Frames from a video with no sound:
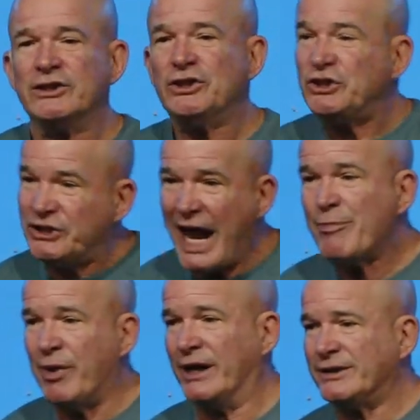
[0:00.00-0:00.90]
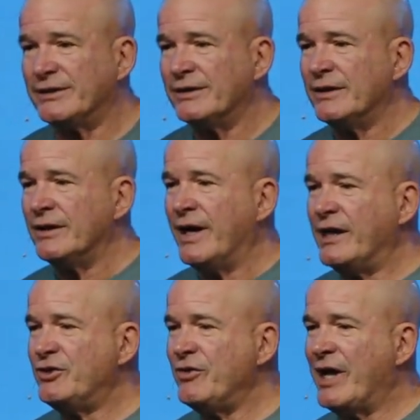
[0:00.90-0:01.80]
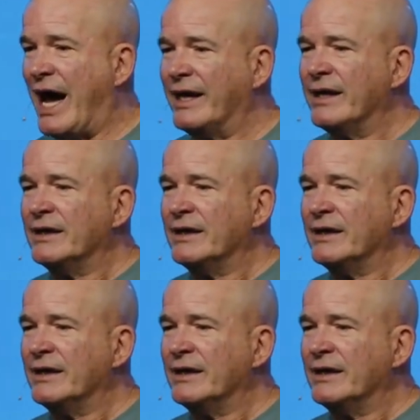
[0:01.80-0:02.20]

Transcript: shape us and do that.